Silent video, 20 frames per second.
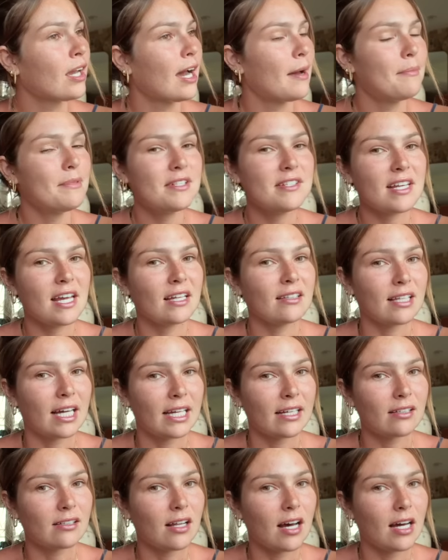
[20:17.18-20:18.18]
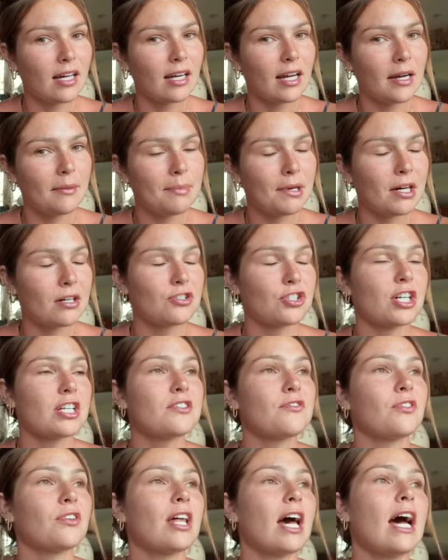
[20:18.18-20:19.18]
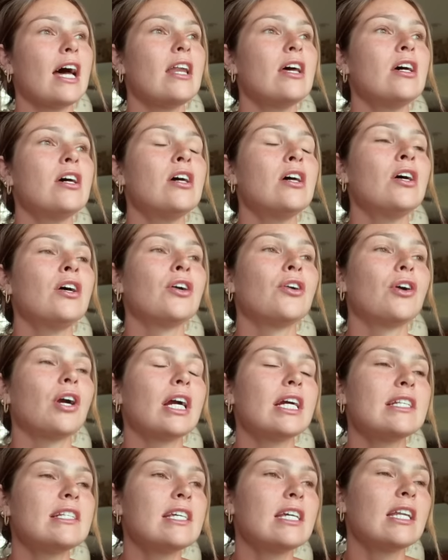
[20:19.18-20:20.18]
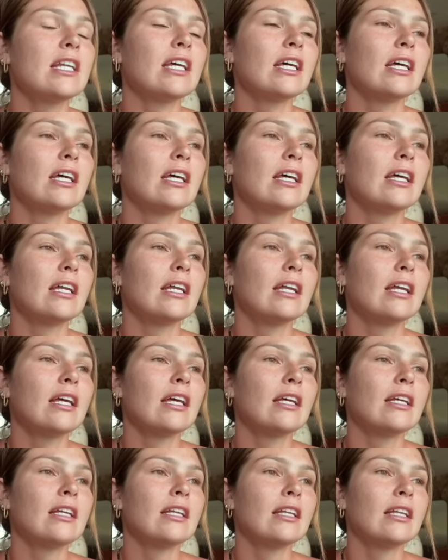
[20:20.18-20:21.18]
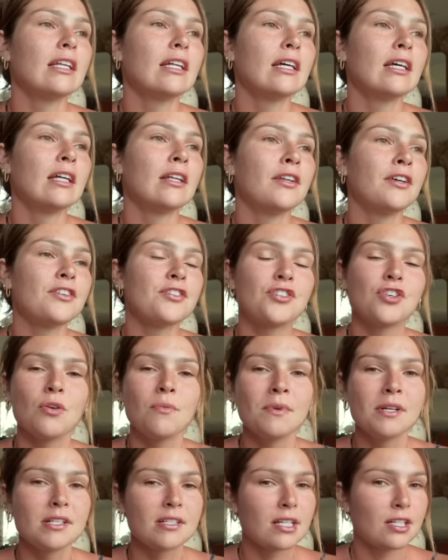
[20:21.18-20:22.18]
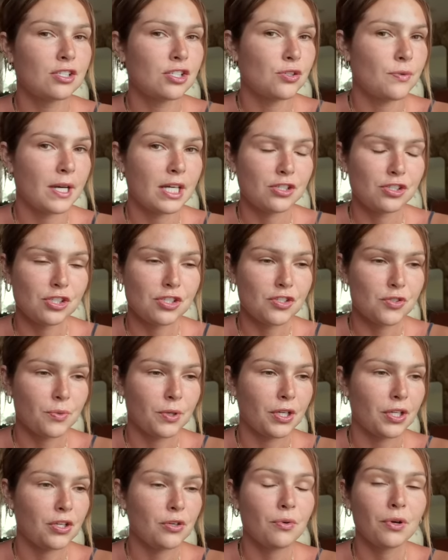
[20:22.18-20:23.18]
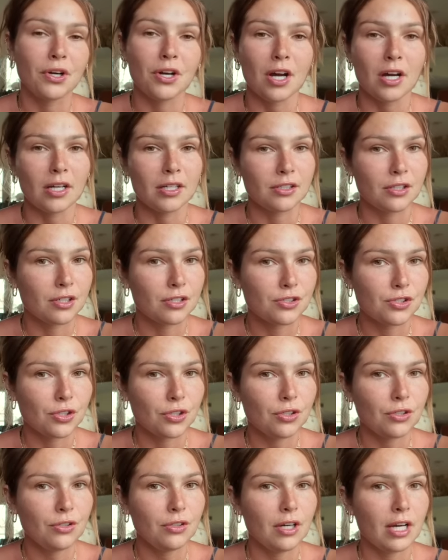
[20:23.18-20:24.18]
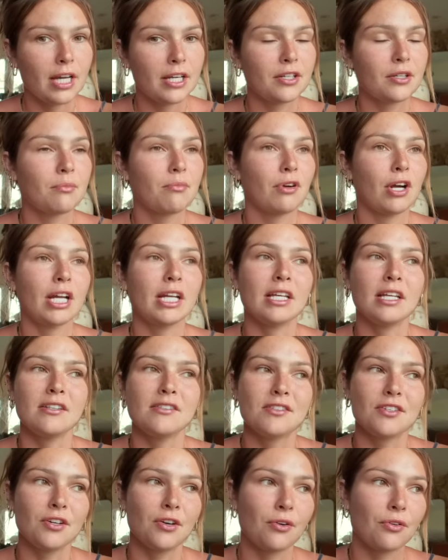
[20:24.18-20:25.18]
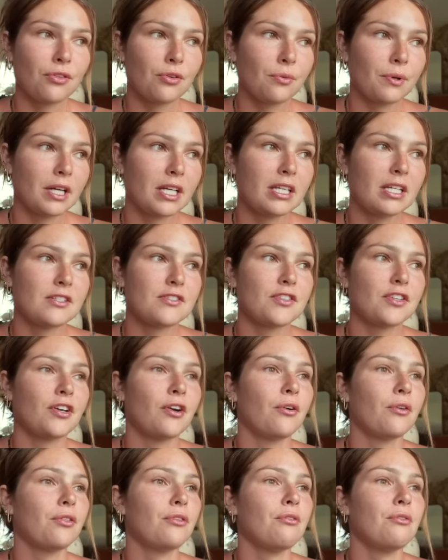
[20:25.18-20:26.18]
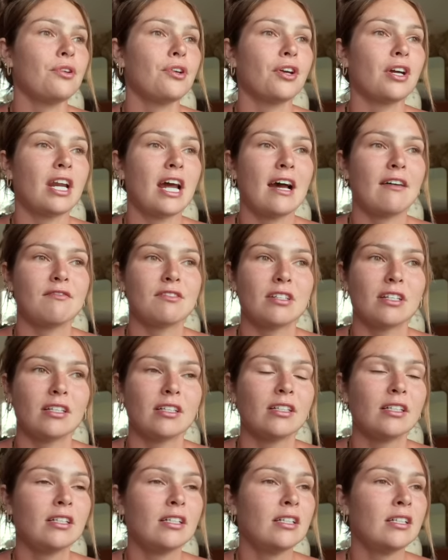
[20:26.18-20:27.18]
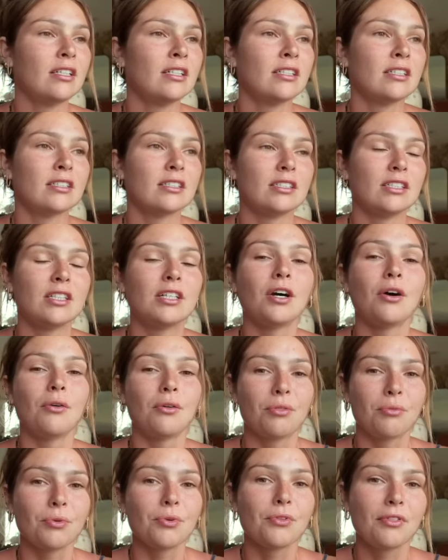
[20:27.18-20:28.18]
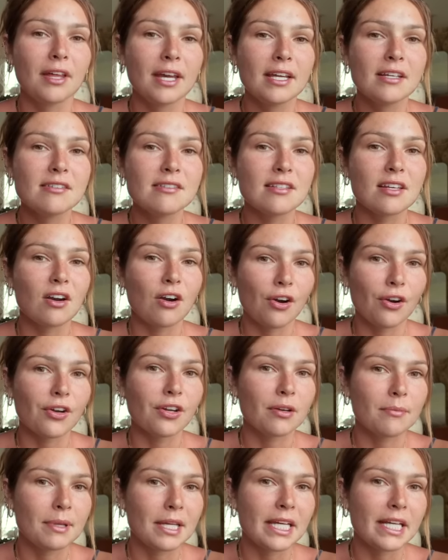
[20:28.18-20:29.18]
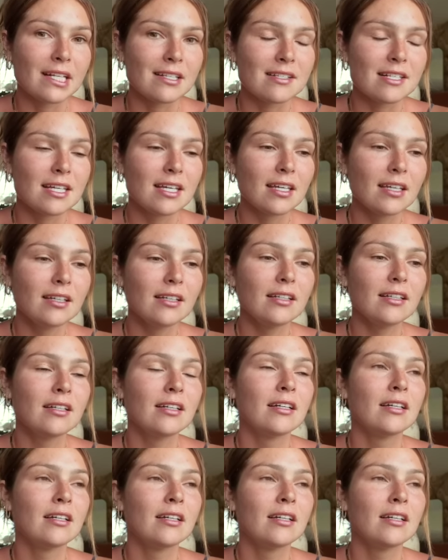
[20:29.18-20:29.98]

I've been saying like a lot. I apologize for that. Granted, there's so many situations where you are not in control and your brain needs to go through what it needs to go through, and you're going to have to go through things that aren't going to be easy,